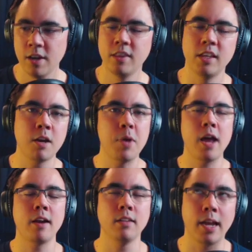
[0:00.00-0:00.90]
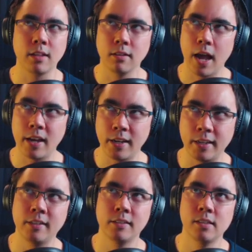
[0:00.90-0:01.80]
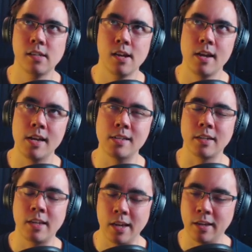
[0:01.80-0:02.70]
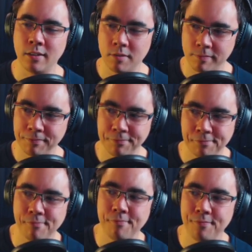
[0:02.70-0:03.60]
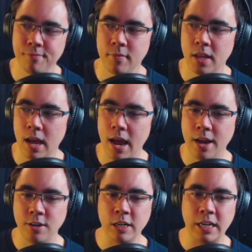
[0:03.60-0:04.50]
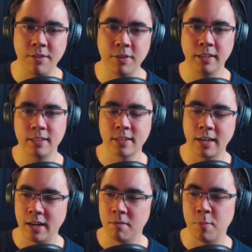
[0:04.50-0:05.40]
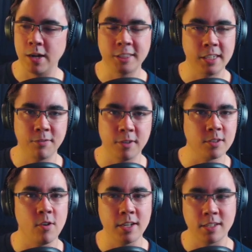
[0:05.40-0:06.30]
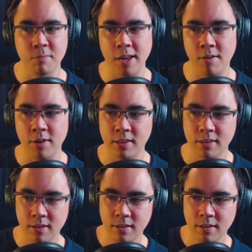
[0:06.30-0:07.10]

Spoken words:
Think about it like lighting is a kid. And you're giving this kid a bunch of different toys to play with.